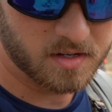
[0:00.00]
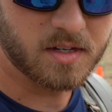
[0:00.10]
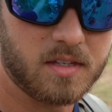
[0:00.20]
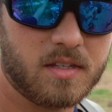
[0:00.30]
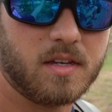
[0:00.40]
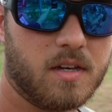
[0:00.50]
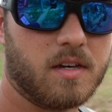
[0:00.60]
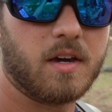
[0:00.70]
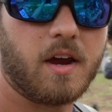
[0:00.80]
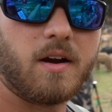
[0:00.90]
It's
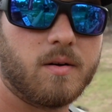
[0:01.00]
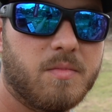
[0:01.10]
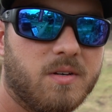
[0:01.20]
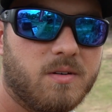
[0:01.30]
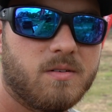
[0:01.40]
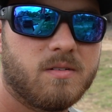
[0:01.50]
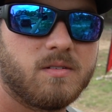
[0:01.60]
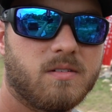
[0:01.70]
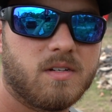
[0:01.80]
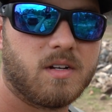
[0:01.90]
a caribou at